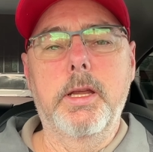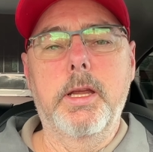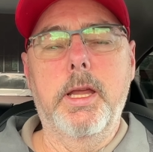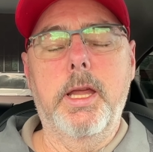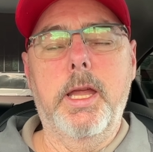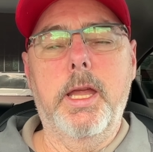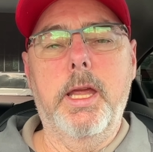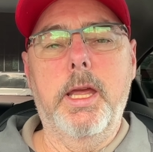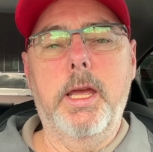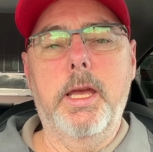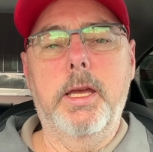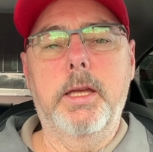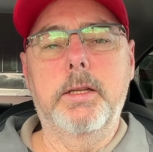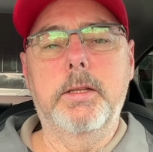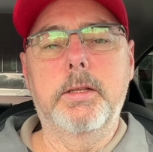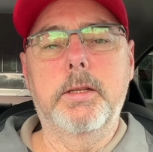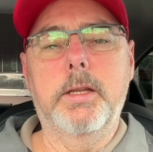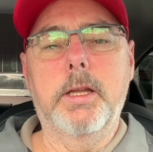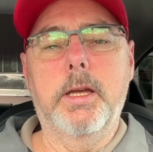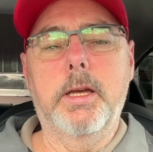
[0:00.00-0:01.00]

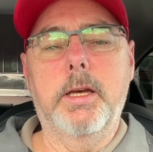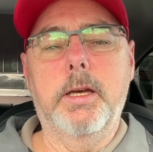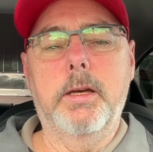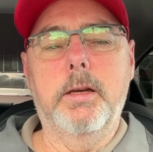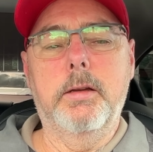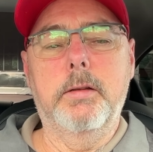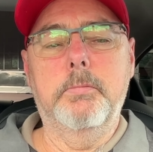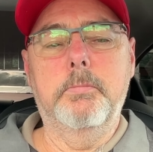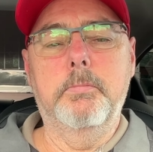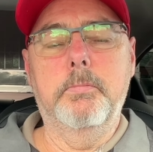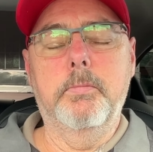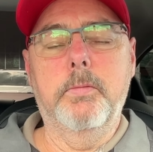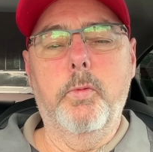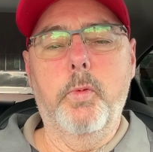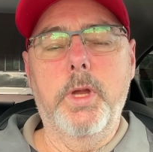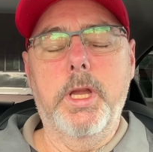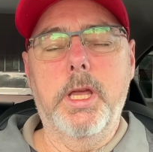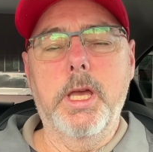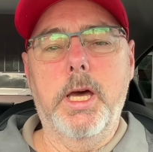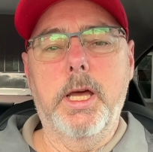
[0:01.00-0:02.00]
and uh,
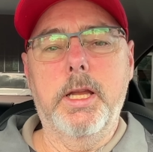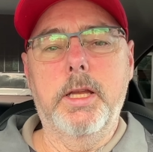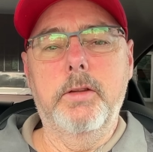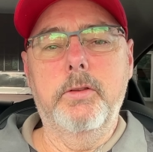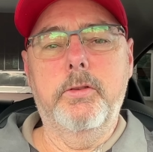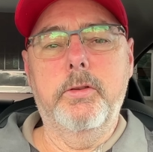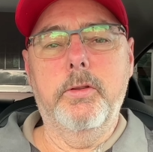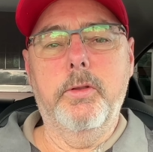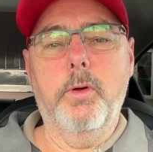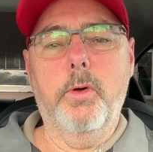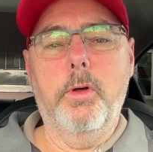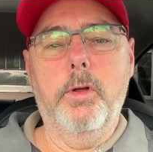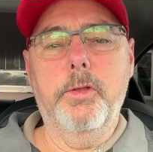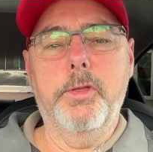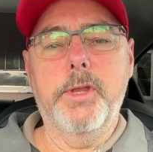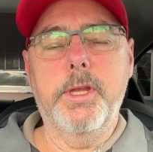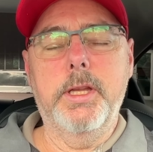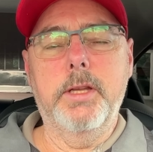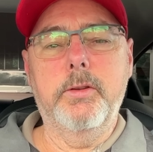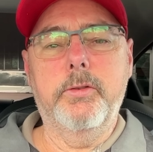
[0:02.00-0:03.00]
we got into the whole
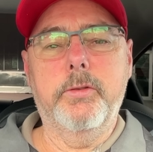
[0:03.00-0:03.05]
thing.